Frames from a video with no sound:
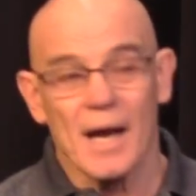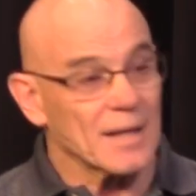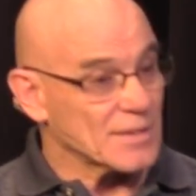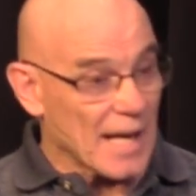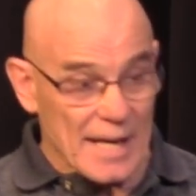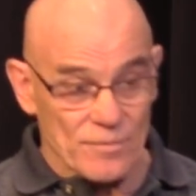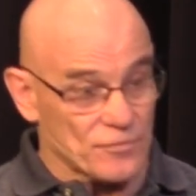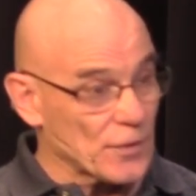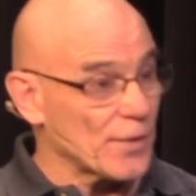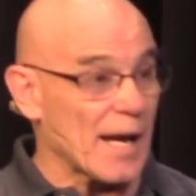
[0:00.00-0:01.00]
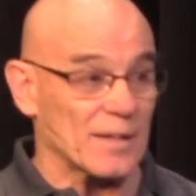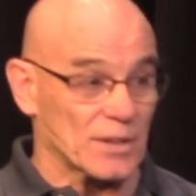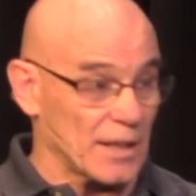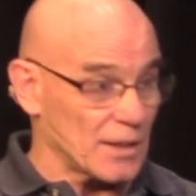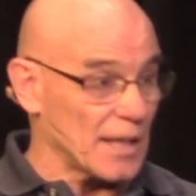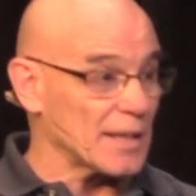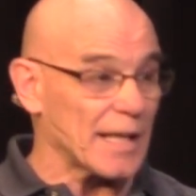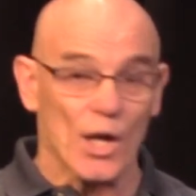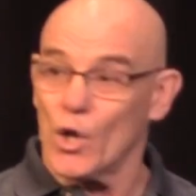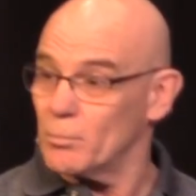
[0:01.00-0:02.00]
Because I had it figured out. Then, then
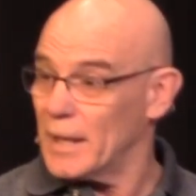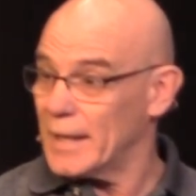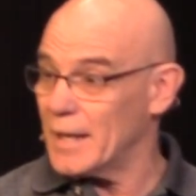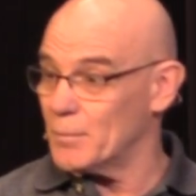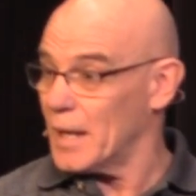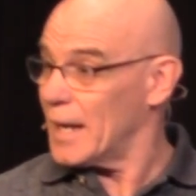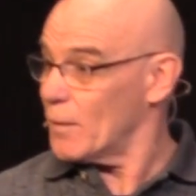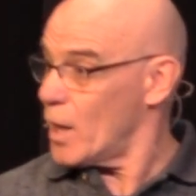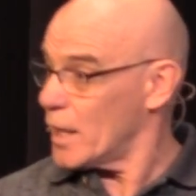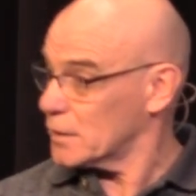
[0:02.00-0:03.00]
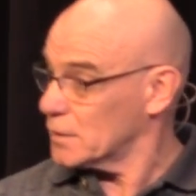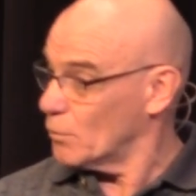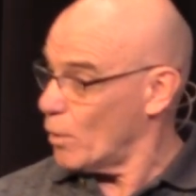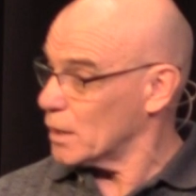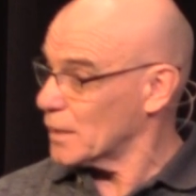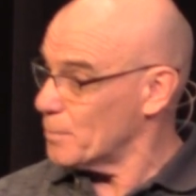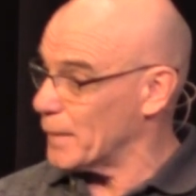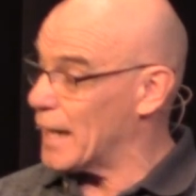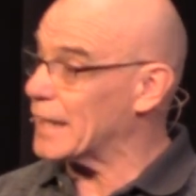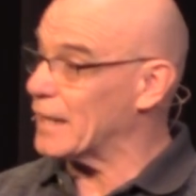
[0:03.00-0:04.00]
they called my name, and I walked
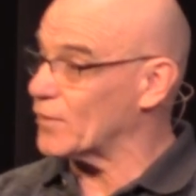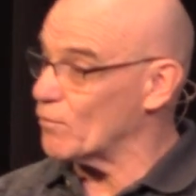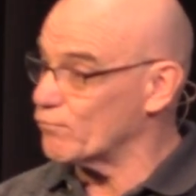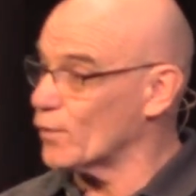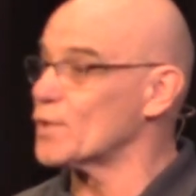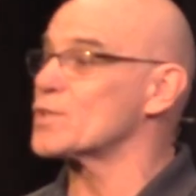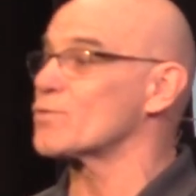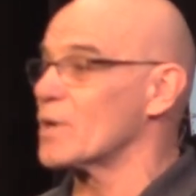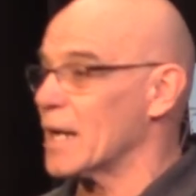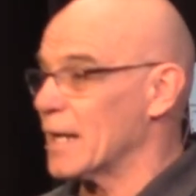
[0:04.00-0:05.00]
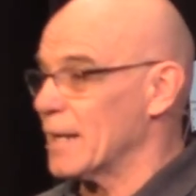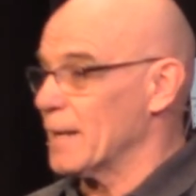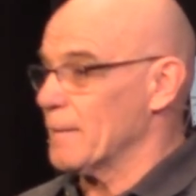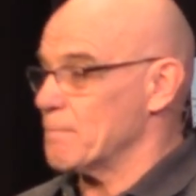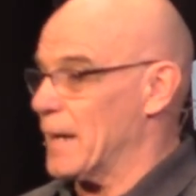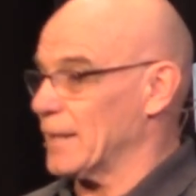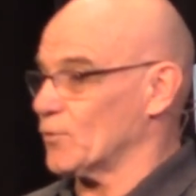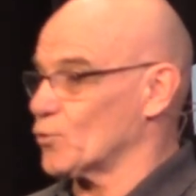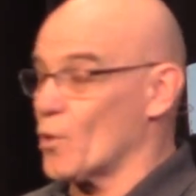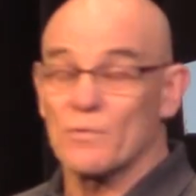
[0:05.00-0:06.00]
up and I got the first, I
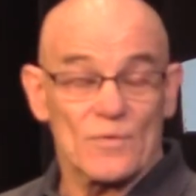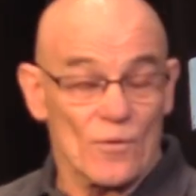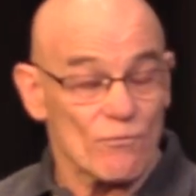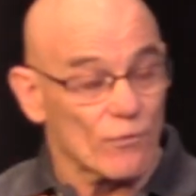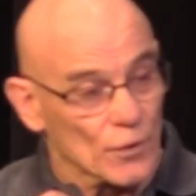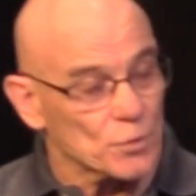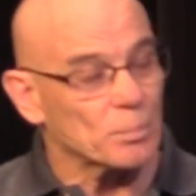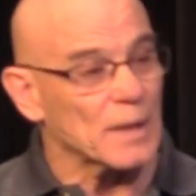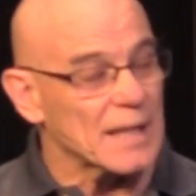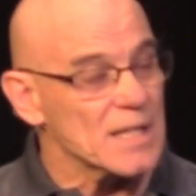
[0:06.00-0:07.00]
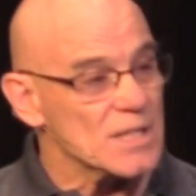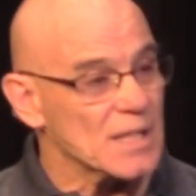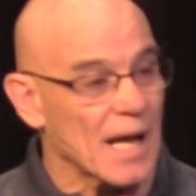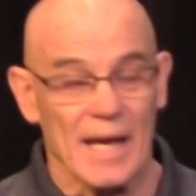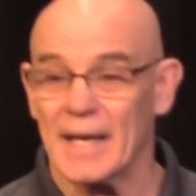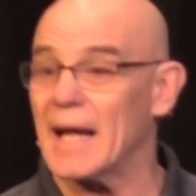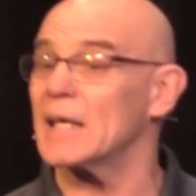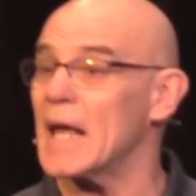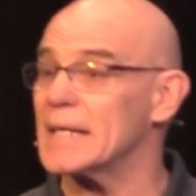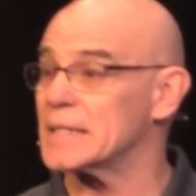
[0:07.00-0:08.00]
got the trophy for first place, and
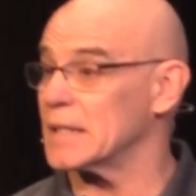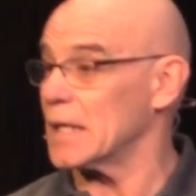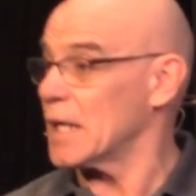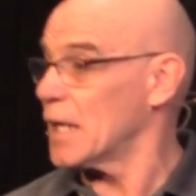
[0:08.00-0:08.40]
I liked it.